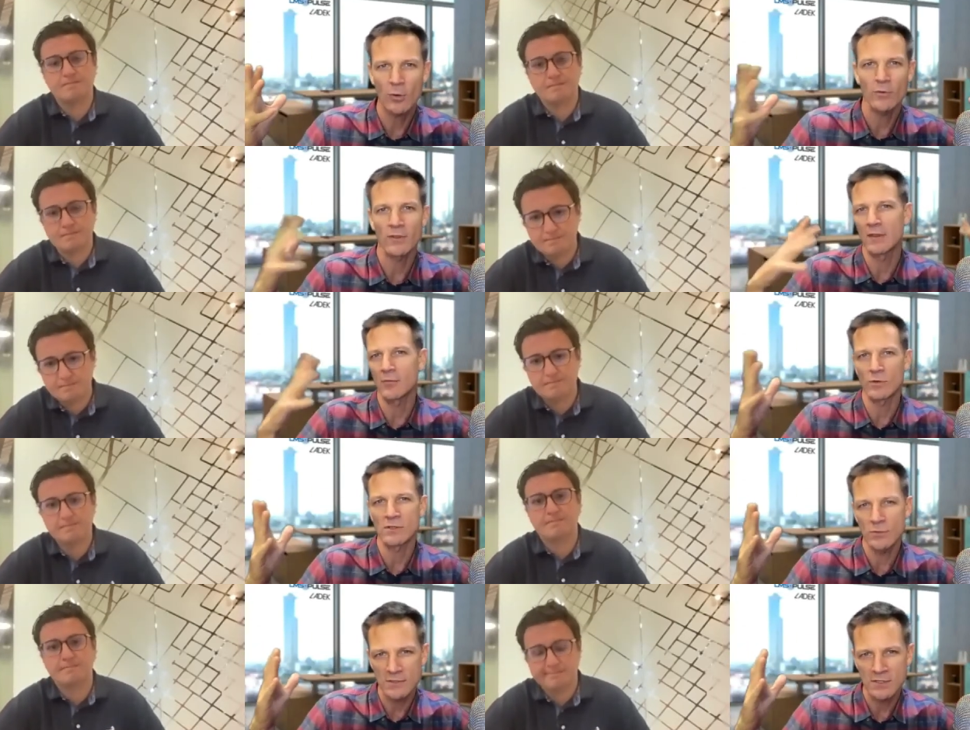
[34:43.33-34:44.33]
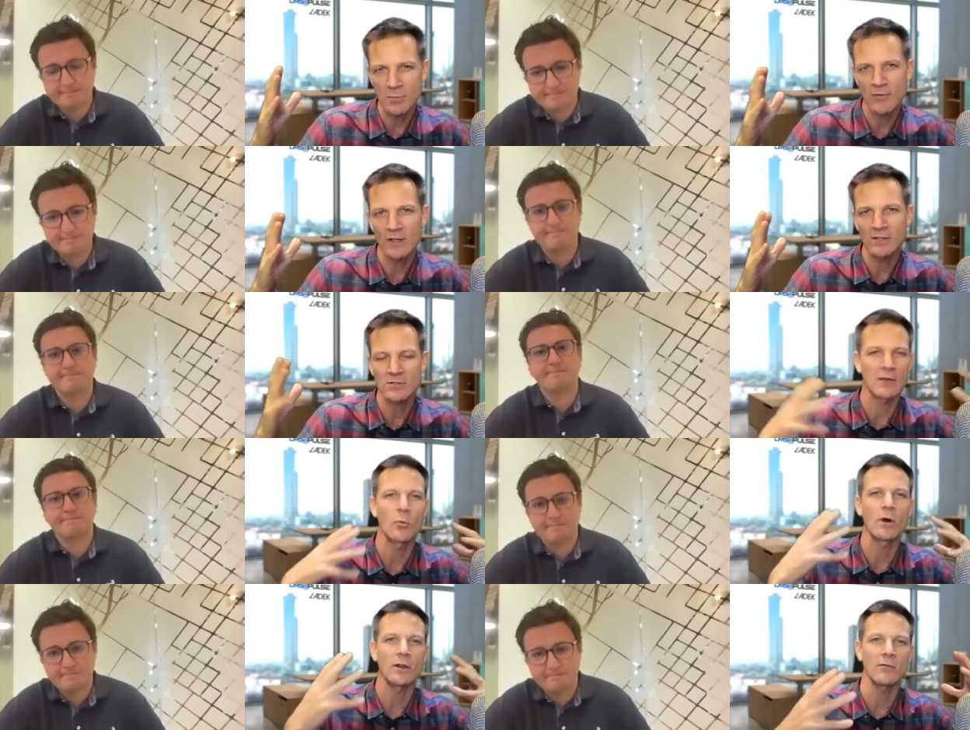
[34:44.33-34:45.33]
Speaker 1: with and the resources they're providing like
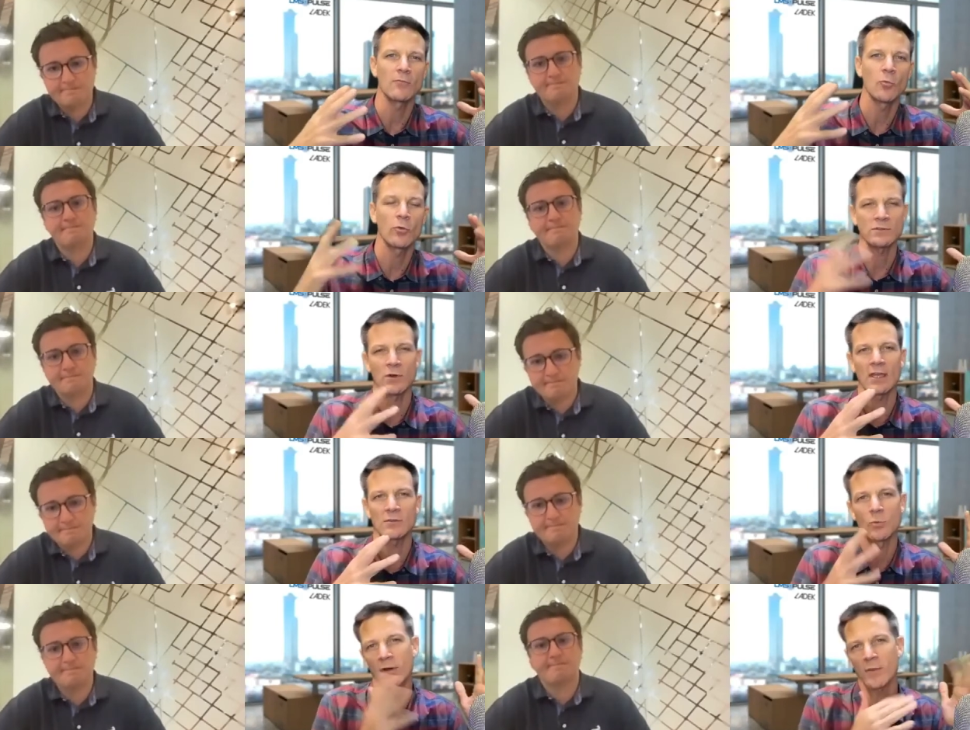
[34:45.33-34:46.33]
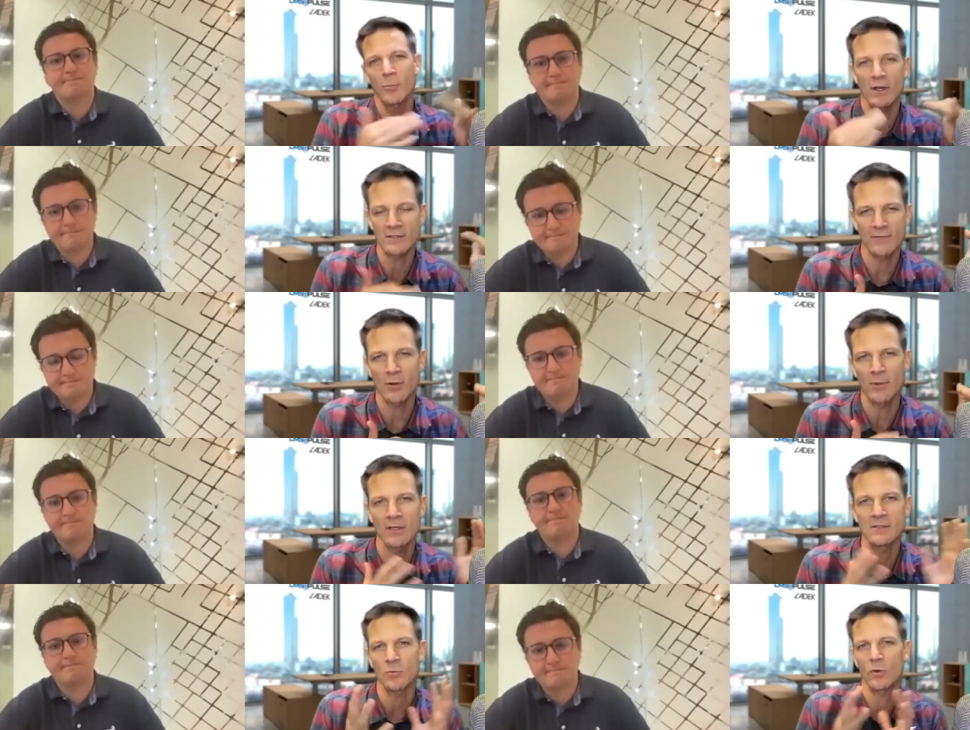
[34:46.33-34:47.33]
what are so I guess what are the pricing
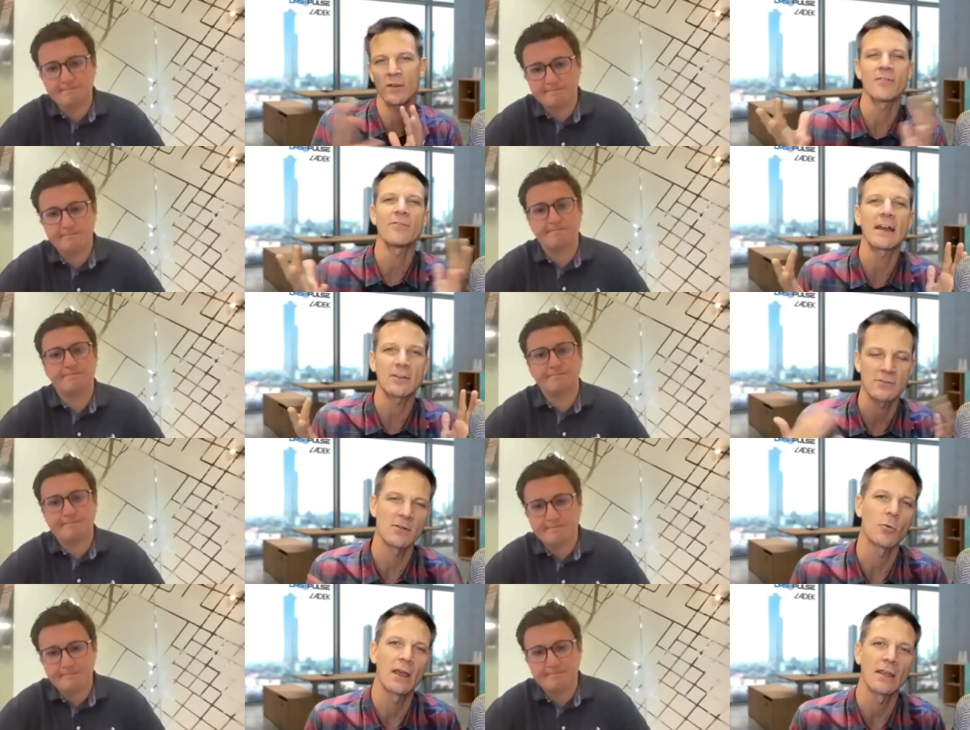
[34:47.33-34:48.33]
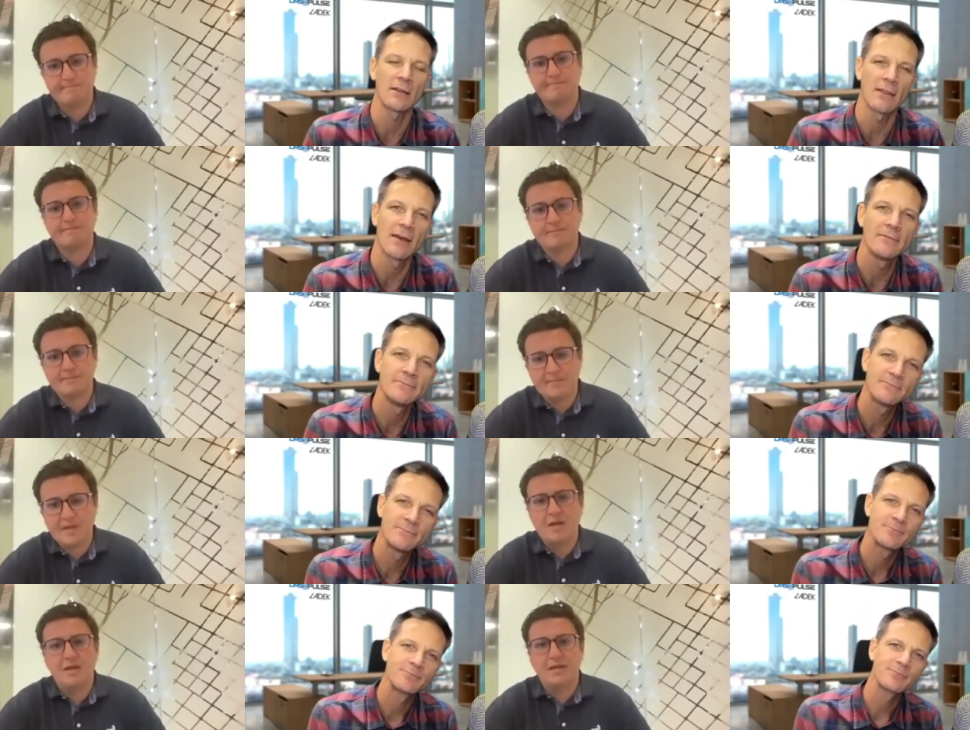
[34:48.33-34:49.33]
variabilities and what are the factors that weigh into that?
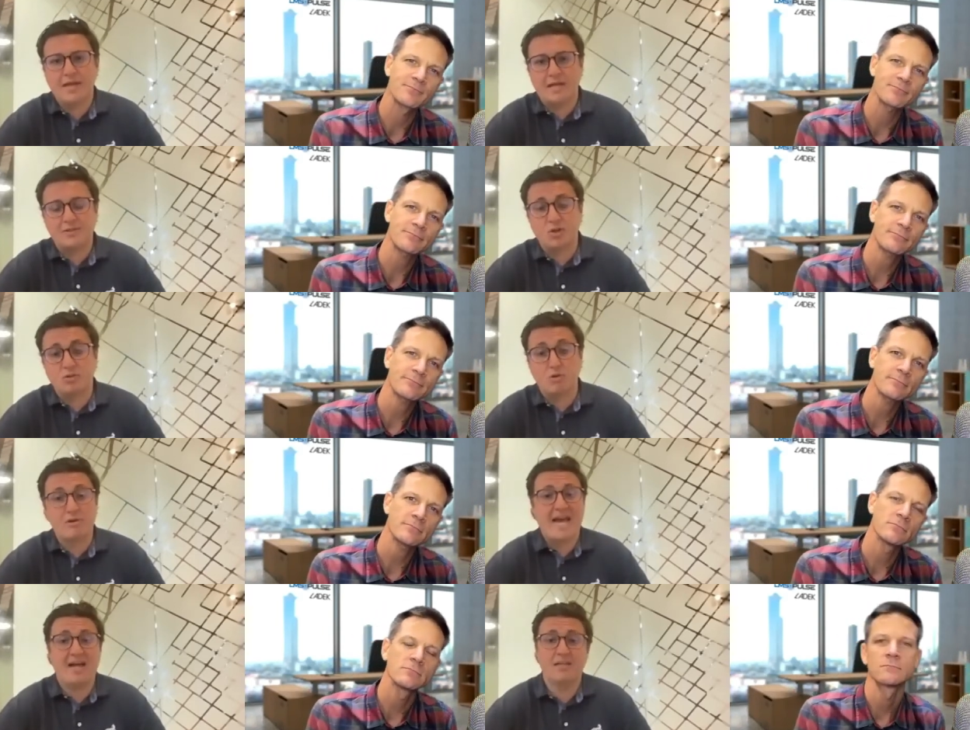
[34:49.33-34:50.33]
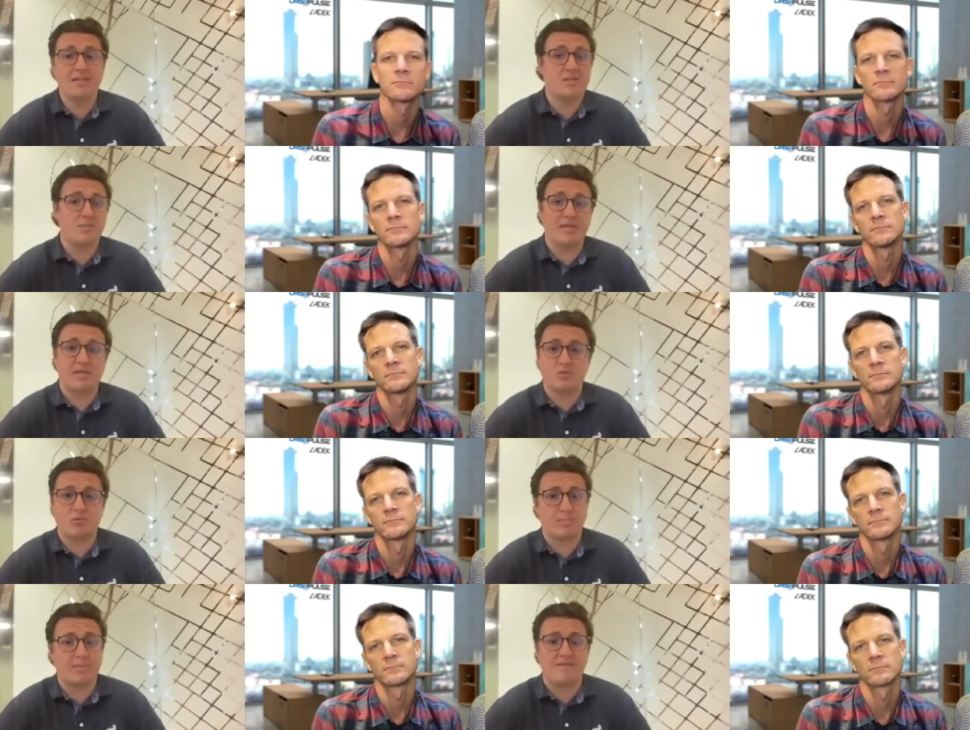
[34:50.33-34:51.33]
Speaker 2: Yeah, so locality is the biggest
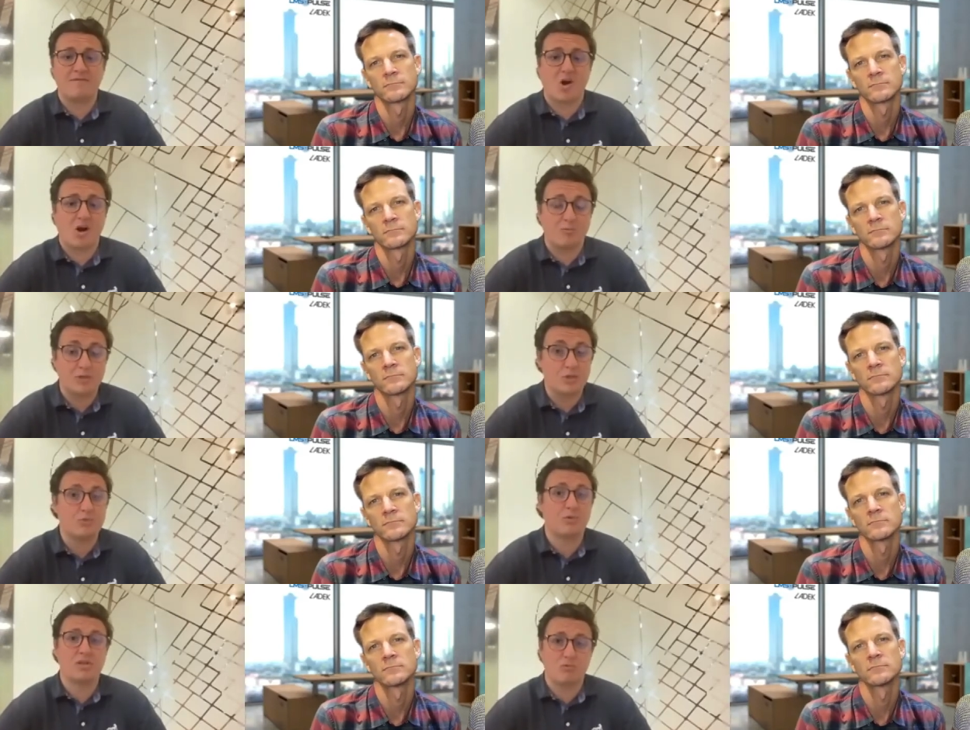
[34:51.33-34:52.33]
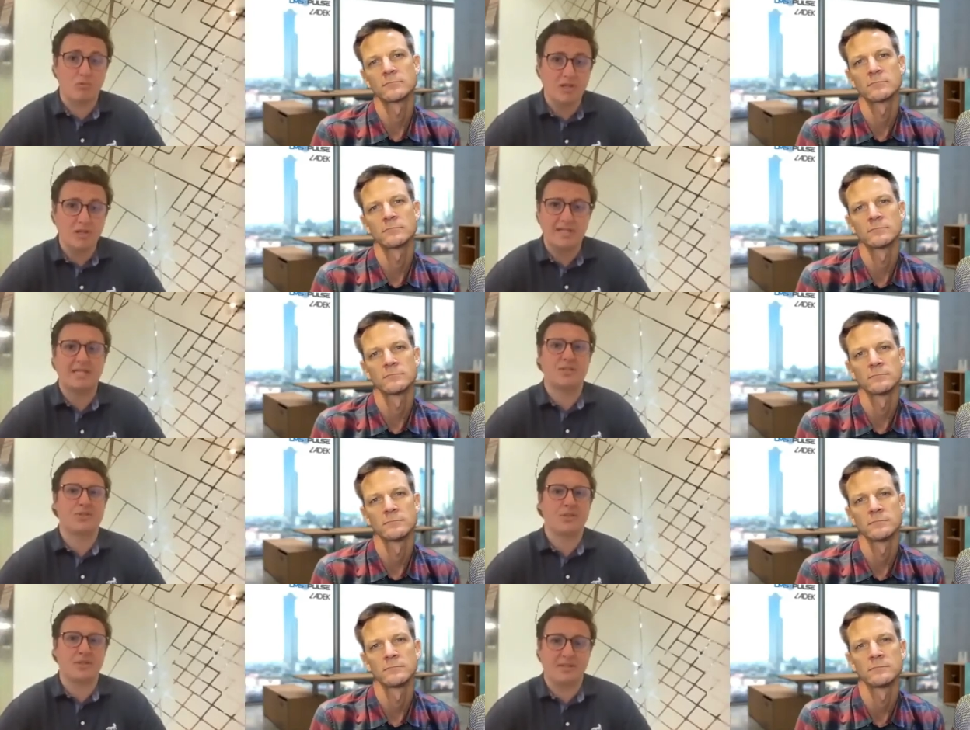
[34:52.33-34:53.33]
one by far, which is one of the really
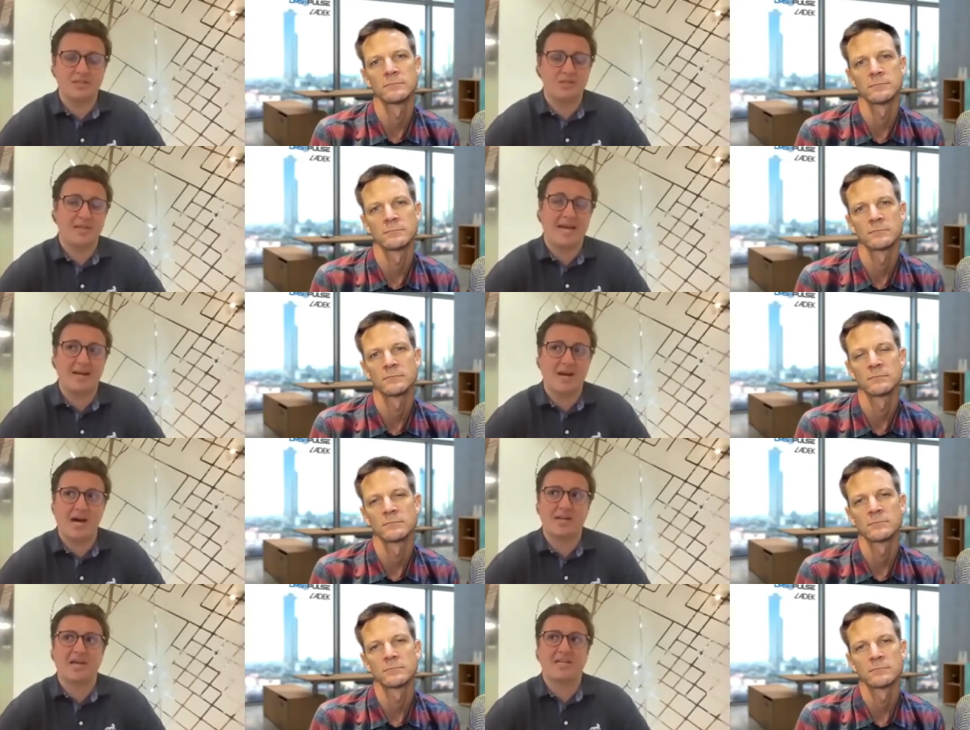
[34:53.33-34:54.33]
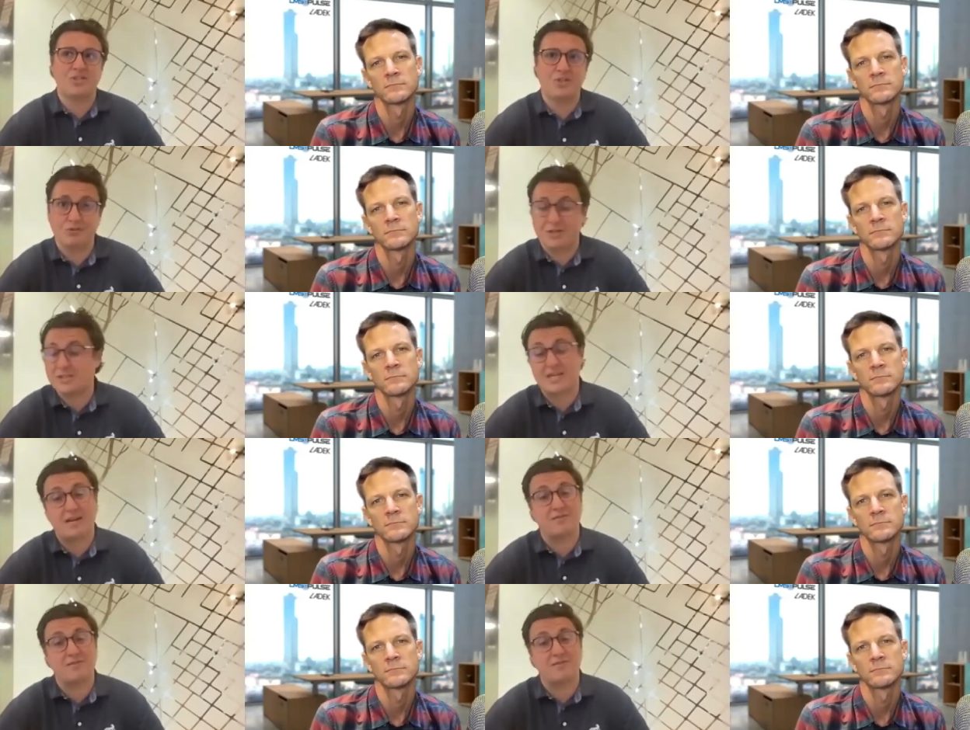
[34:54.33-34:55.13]
interesting things that online tutoring has kind of